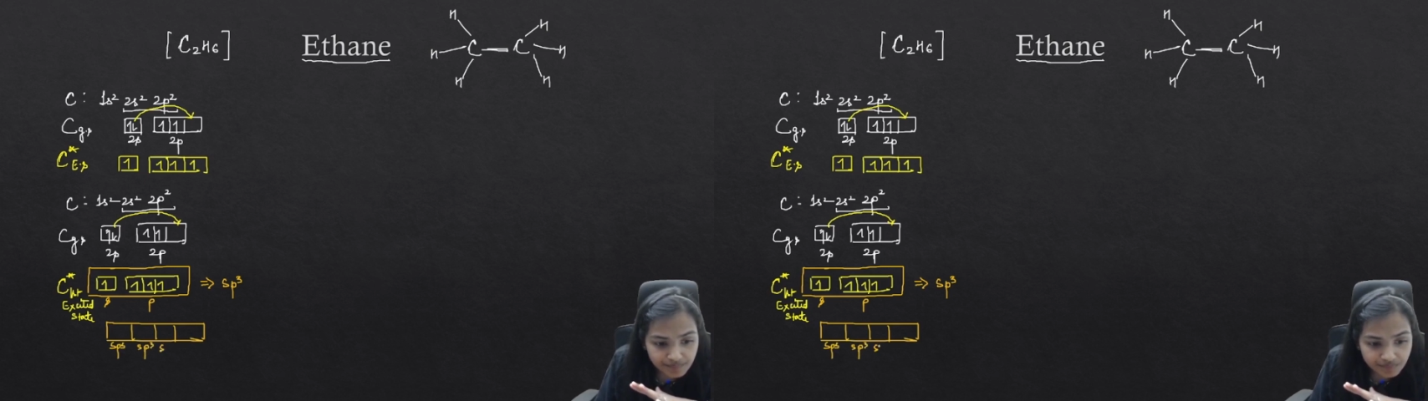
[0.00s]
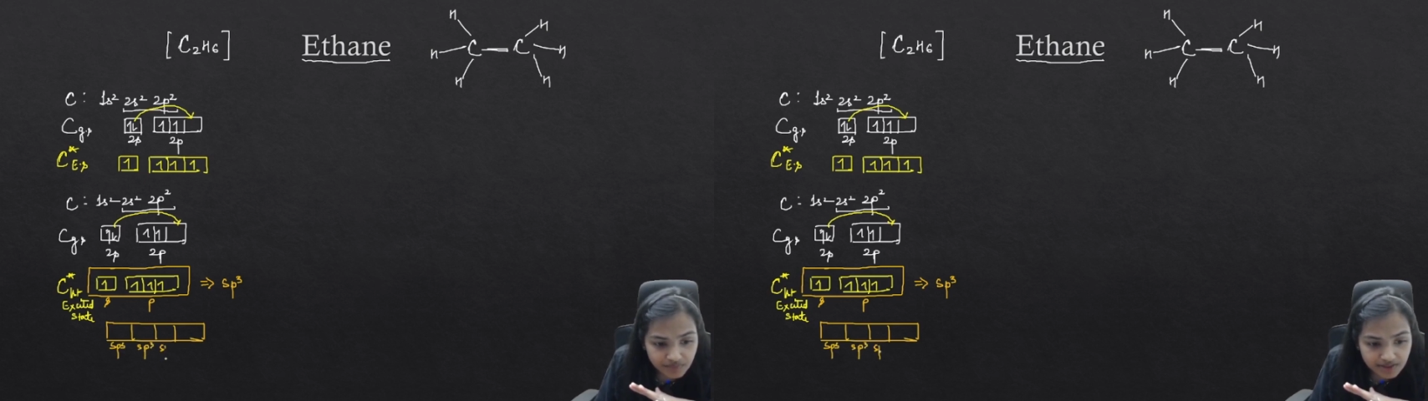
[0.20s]

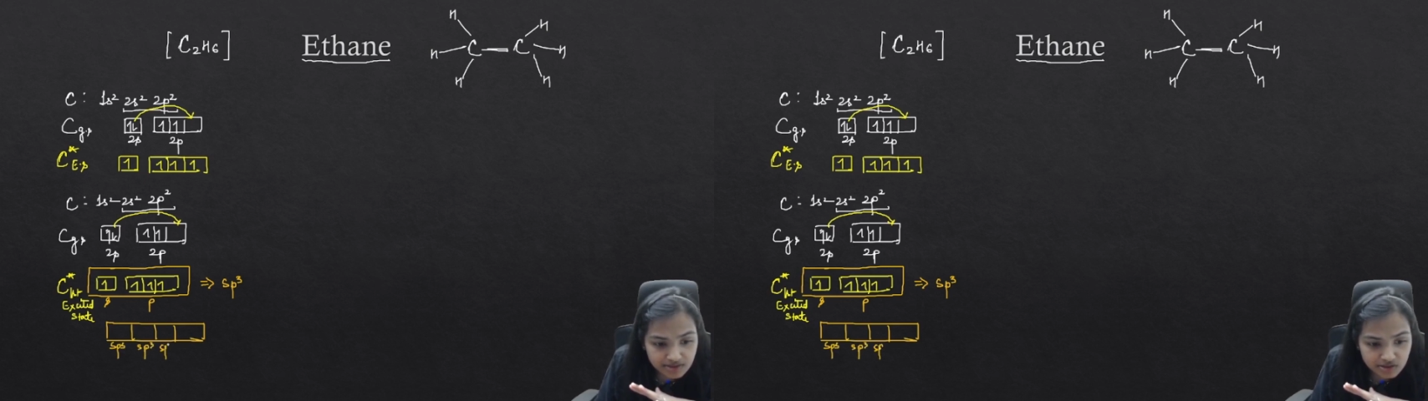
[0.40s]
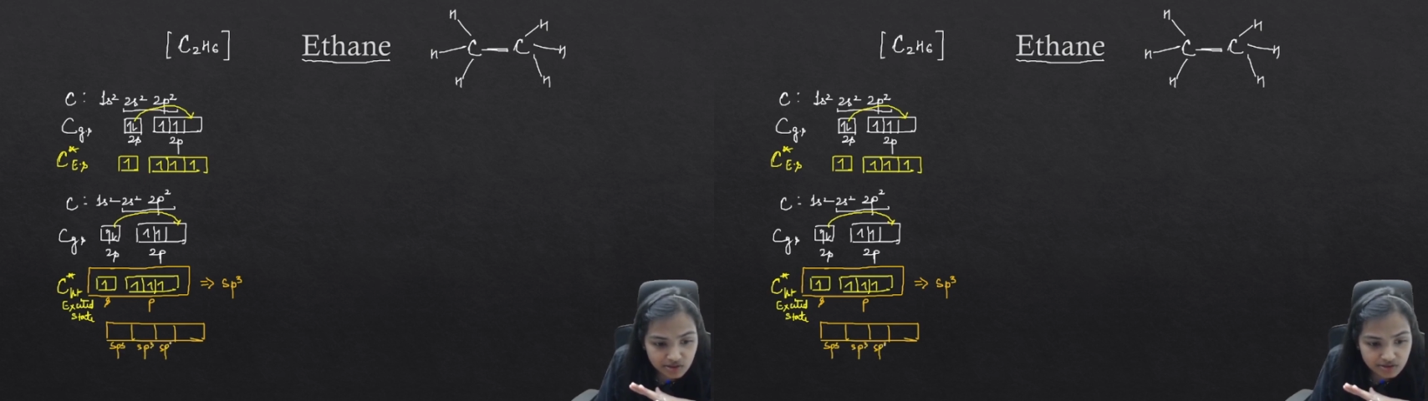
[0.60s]
this
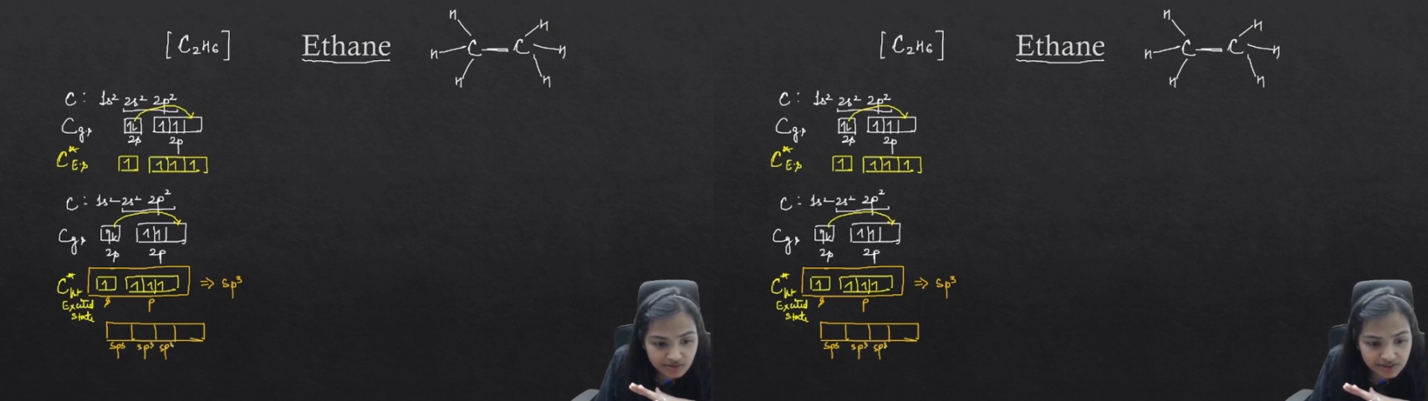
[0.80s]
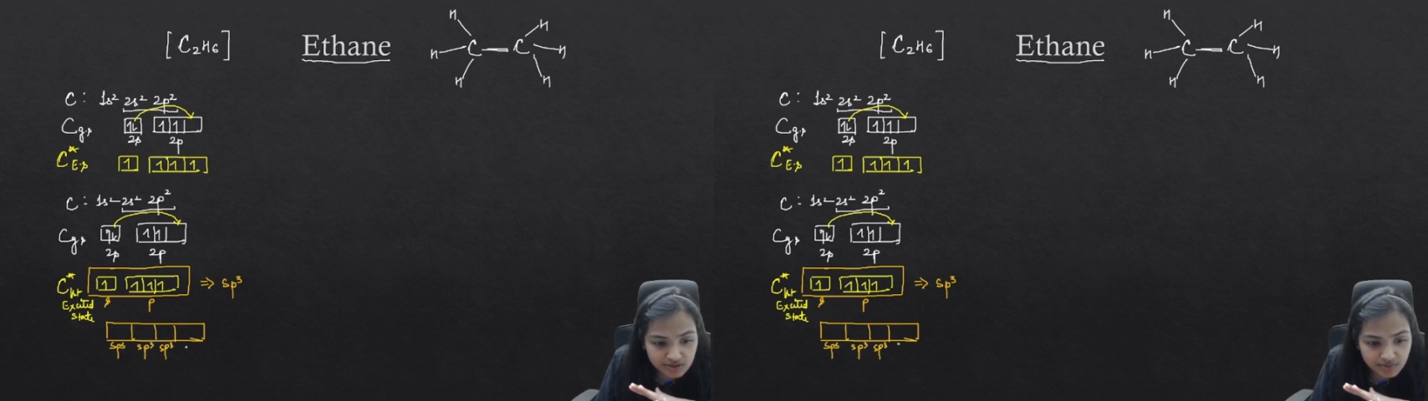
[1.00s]
is also
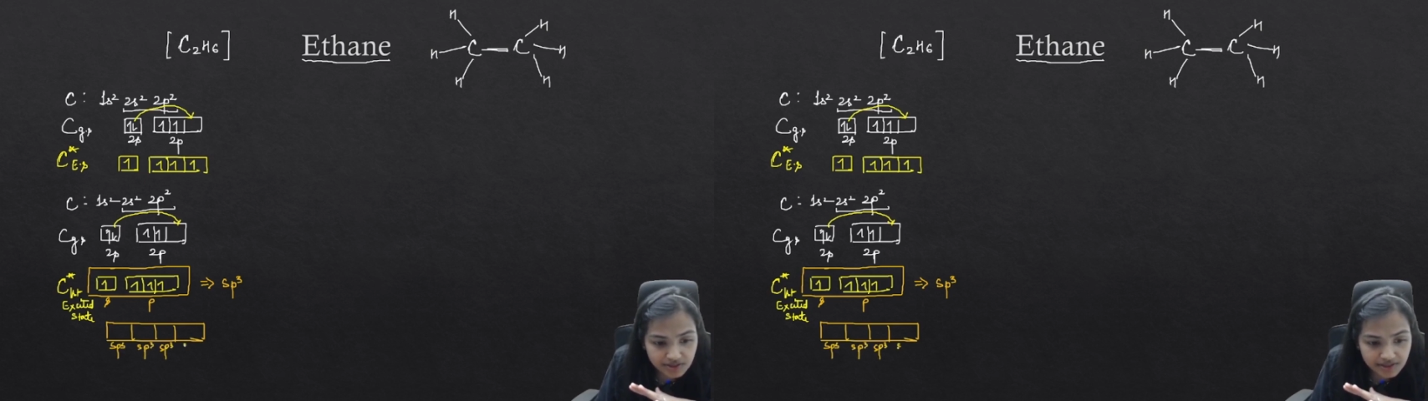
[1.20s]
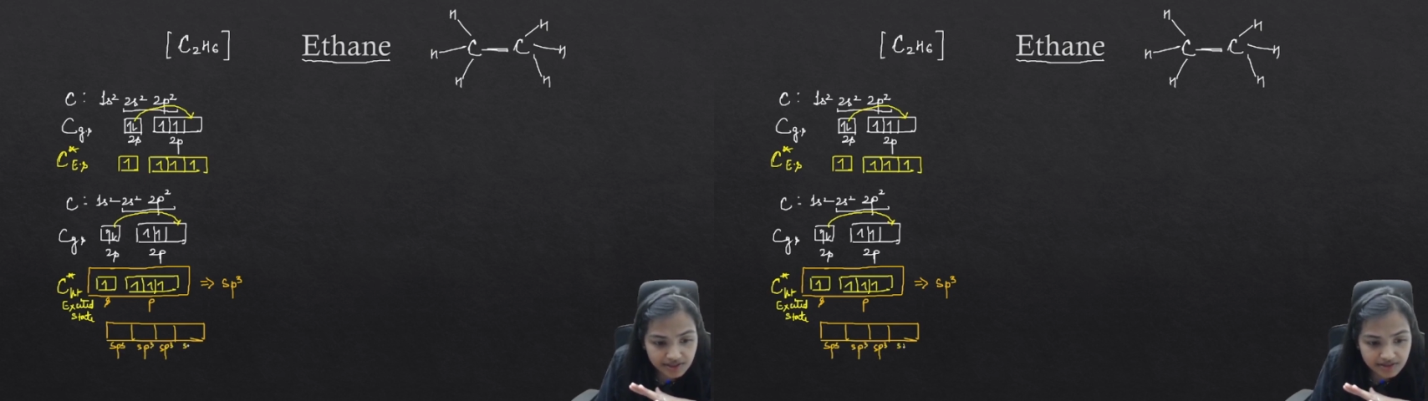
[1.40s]

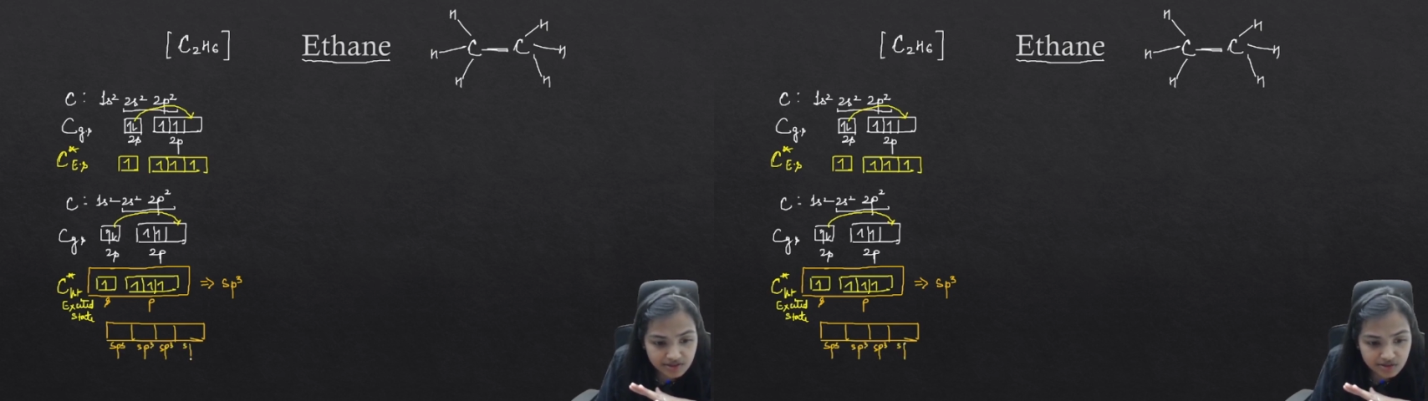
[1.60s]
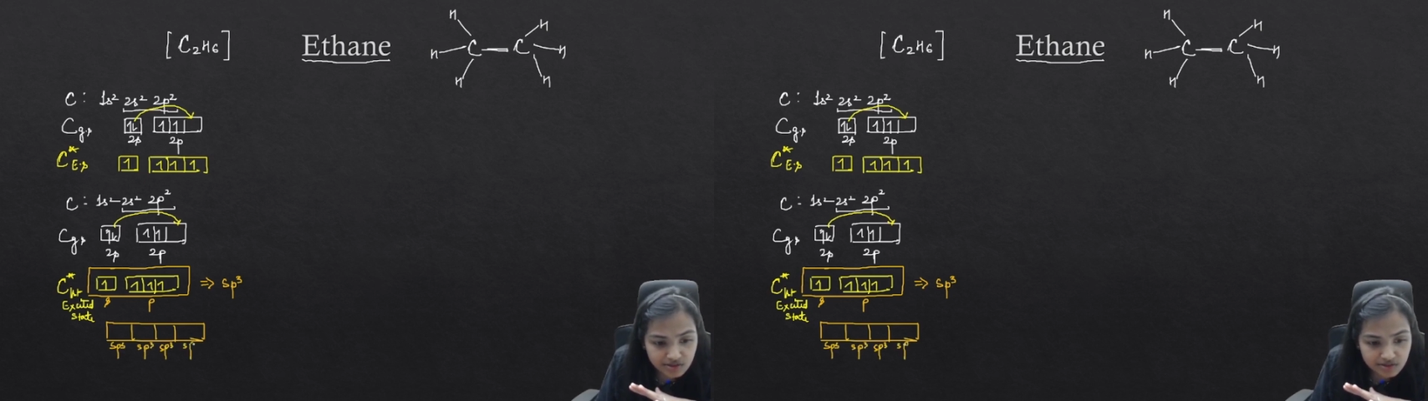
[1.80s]
sp3, and this
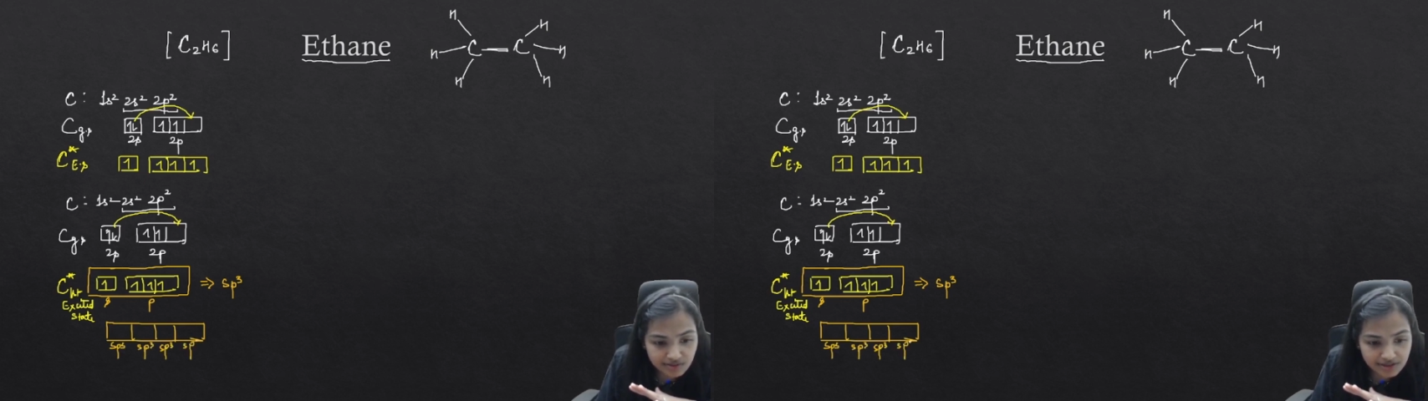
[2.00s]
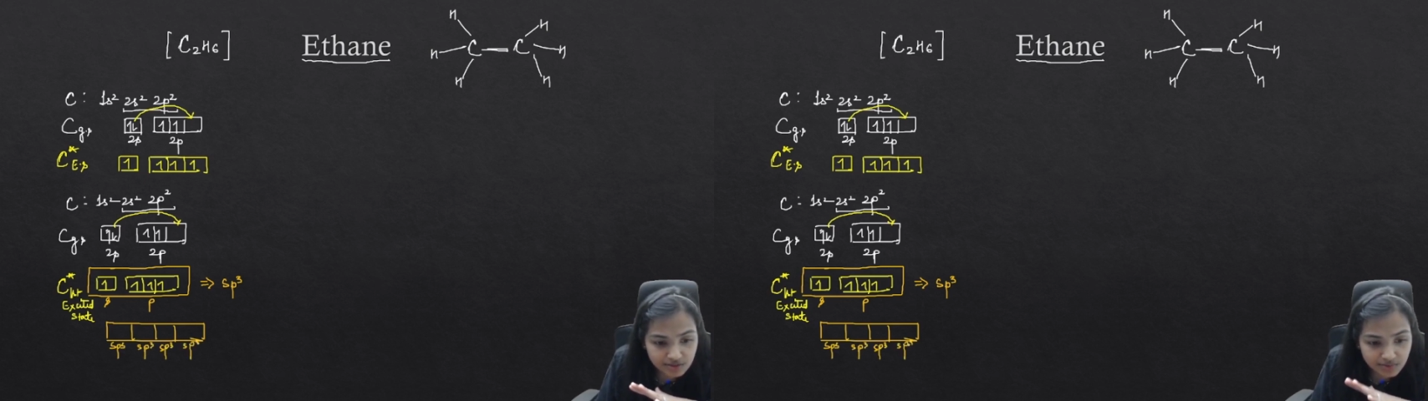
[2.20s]
is also
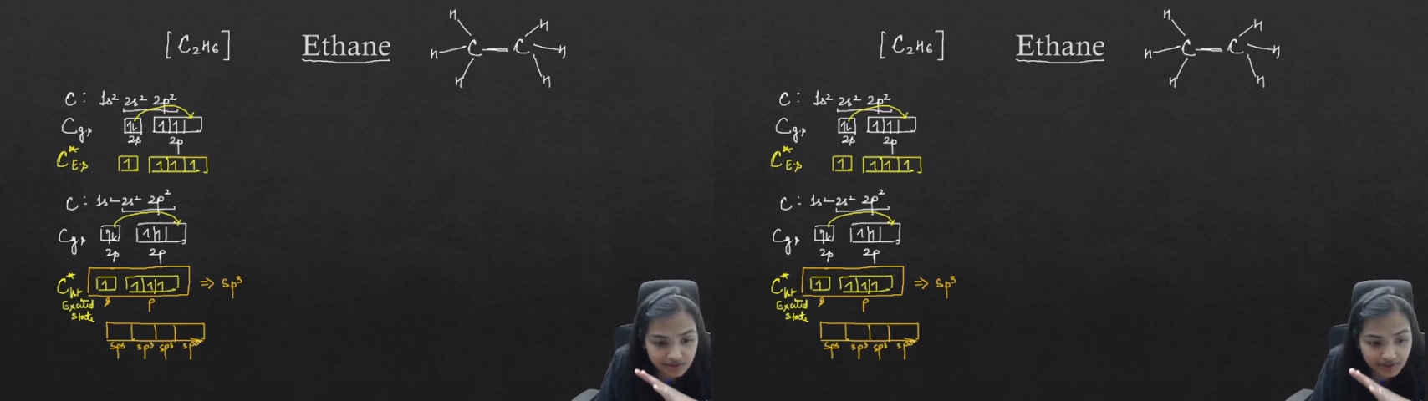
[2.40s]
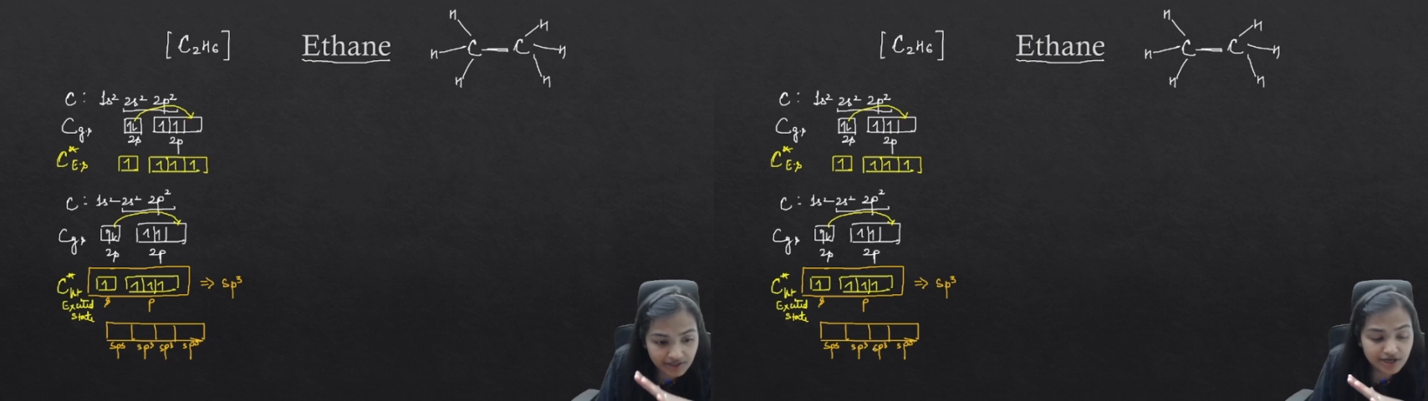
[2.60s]

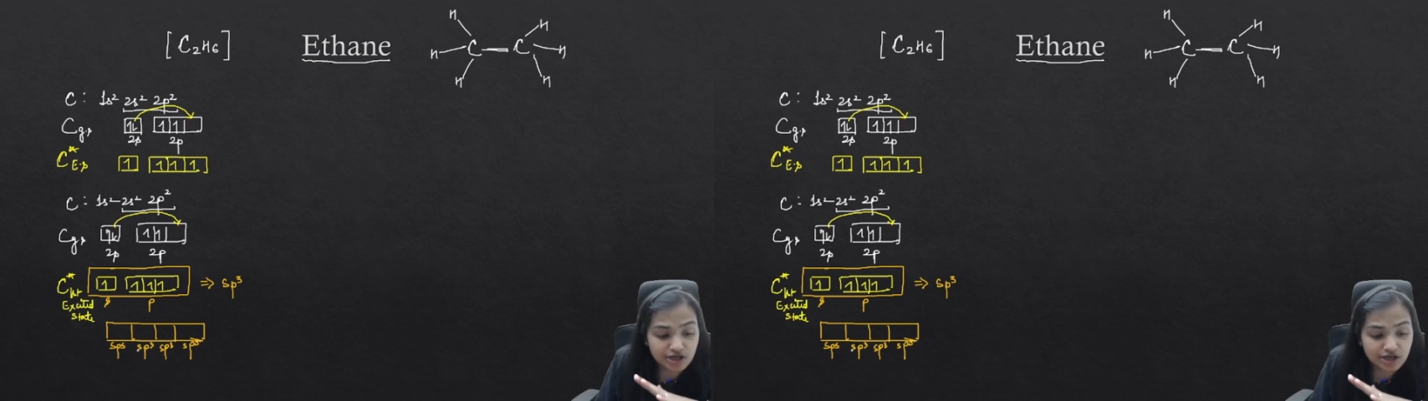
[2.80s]
sp3.